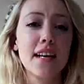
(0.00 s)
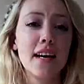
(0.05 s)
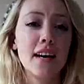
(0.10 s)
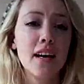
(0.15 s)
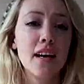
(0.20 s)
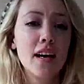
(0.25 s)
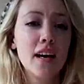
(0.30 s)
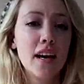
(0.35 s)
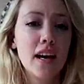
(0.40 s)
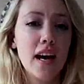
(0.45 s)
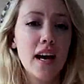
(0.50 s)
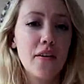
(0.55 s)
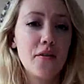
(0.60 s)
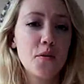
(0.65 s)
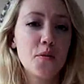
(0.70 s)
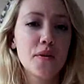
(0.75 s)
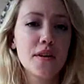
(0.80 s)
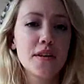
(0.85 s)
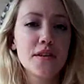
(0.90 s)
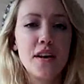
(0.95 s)
that
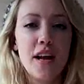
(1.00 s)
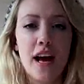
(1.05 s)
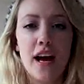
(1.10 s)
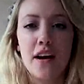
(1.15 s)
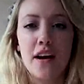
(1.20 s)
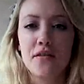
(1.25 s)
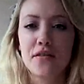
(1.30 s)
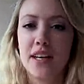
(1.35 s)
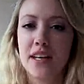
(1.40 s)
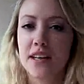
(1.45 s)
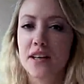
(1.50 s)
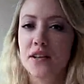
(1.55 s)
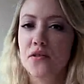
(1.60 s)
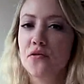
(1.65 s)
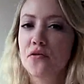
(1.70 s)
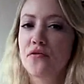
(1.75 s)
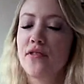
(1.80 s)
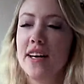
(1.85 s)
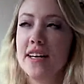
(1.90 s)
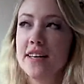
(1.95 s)
everybody should have like
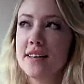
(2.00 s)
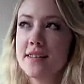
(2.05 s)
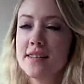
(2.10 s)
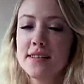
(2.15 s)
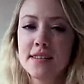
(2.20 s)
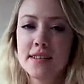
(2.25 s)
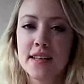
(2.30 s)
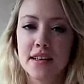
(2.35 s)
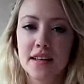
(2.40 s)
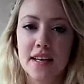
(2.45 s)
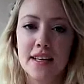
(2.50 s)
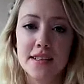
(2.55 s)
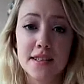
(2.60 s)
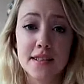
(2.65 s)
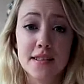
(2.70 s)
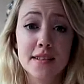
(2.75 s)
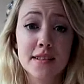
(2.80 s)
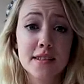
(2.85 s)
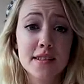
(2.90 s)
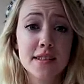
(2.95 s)
little phrases that they
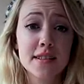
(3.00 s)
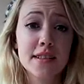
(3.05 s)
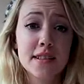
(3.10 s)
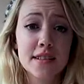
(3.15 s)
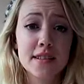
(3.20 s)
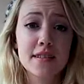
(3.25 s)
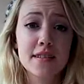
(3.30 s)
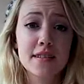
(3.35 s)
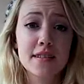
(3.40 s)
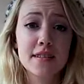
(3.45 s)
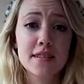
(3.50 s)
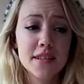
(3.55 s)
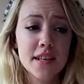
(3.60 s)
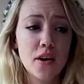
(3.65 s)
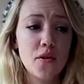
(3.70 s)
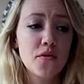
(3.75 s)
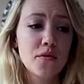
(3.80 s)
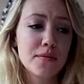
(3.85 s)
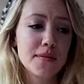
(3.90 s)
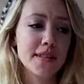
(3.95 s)
just
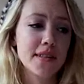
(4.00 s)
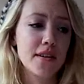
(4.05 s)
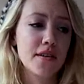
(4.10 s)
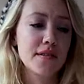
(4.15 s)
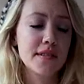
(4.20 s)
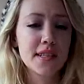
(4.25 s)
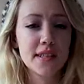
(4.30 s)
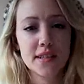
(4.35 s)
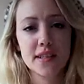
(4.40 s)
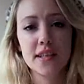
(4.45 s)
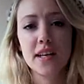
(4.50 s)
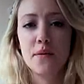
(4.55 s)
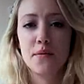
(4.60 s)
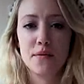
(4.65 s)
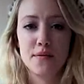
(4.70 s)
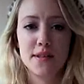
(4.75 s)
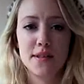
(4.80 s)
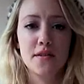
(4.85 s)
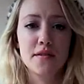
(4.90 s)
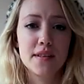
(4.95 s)
tell themselves just to keep
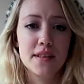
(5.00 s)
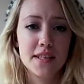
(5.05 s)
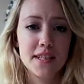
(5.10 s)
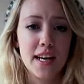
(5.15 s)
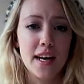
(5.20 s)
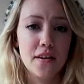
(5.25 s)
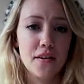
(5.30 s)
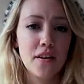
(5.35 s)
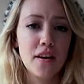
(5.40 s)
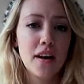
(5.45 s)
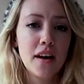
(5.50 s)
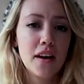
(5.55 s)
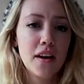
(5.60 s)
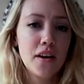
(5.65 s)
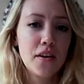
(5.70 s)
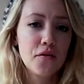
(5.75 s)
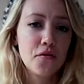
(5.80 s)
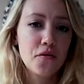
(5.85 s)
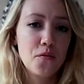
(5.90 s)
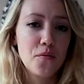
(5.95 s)
themselves in check.
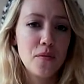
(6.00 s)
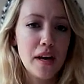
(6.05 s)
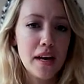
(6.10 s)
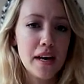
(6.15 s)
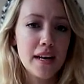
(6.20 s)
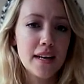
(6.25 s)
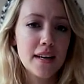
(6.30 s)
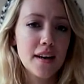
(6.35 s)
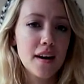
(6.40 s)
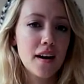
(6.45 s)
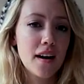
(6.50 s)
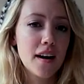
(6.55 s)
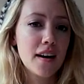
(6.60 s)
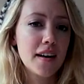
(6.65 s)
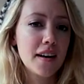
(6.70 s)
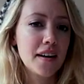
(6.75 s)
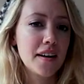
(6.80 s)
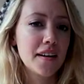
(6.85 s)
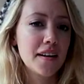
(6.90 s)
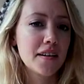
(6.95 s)
For me,
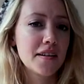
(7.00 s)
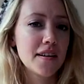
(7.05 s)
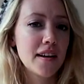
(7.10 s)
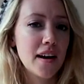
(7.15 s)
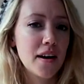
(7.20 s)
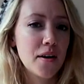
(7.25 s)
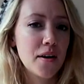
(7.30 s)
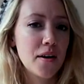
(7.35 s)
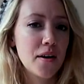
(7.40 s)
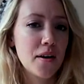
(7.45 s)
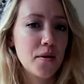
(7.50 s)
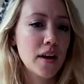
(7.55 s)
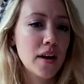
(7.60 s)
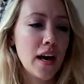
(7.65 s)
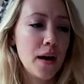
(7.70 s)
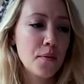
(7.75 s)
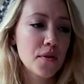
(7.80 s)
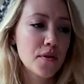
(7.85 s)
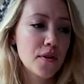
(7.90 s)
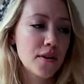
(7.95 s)
I
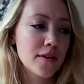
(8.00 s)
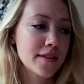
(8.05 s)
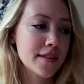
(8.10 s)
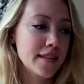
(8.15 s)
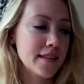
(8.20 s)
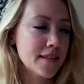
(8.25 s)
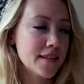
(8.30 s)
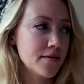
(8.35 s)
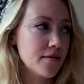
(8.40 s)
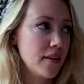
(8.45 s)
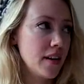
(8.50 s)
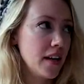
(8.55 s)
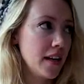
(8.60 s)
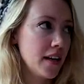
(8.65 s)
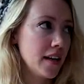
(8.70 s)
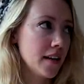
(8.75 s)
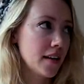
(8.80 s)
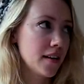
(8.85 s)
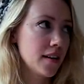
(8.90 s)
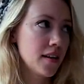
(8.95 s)
came across this
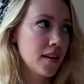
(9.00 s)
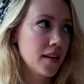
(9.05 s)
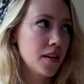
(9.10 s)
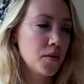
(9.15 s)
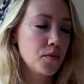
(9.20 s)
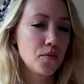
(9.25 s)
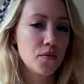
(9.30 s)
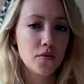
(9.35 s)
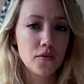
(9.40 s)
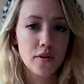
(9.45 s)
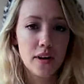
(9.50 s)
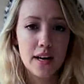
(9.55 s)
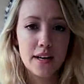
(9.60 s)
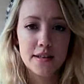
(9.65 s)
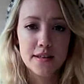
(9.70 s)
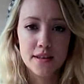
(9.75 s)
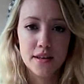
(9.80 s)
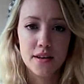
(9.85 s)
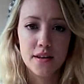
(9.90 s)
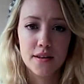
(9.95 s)
reading
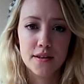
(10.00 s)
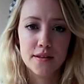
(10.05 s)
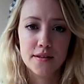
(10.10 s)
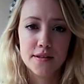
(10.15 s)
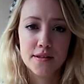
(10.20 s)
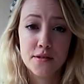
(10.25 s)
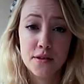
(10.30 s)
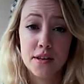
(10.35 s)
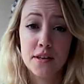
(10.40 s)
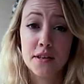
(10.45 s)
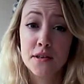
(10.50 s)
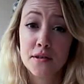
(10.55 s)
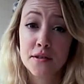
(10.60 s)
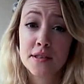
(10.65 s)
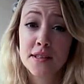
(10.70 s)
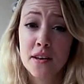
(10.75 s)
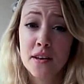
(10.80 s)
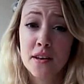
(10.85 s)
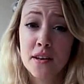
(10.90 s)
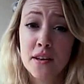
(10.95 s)
Miranda Kerr's Treasure
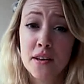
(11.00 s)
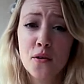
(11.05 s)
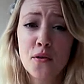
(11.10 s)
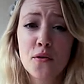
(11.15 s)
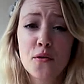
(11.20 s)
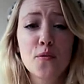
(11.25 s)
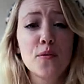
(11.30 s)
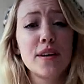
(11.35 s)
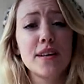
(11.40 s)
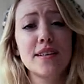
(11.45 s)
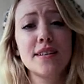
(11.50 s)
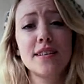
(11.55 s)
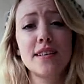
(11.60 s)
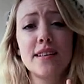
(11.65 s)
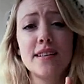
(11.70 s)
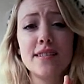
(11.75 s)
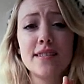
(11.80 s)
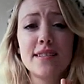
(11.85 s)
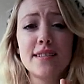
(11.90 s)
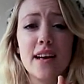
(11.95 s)
Yourself book, which
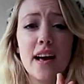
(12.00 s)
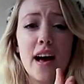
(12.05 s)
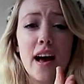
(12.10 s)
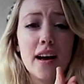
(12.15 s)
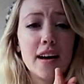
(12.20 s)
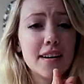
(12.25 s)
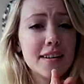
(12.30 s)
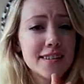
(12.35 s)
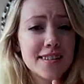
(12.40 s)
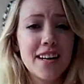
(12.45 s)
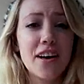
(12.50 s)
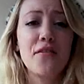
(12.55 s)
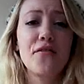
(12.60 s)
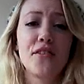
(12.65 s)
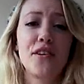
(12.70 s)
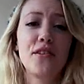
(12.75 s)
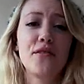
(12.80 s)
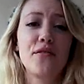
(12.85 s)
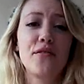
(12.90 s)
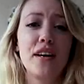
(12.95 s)
is
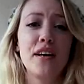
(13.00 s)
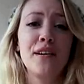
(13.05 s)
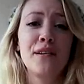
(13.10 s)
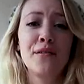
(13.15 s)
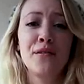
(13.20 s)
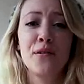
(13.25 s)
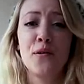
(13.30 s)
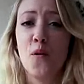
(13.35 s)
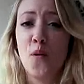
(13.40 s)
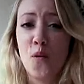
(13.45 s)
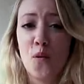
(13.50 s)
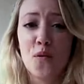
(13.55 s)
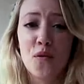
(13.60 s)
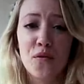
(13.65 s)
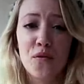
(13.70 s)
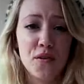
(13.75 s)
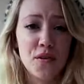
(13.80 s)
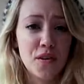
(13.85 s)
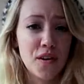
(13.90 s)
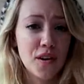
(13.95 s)
definite read for all
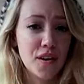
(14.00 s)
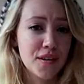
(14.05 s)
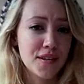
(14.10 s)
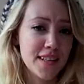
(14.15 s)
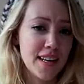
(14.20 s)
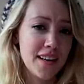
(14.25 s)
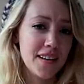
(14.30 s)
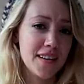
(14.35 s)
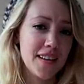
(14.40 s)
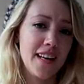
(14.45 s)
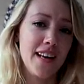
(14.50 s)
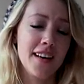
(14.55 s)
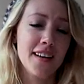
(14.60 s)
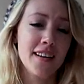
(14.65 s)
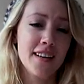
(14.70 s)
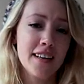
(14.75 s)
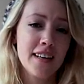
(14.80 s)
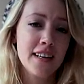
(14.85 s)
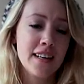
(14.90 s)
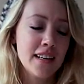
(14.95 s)
of you girls out
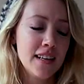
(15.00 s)
there.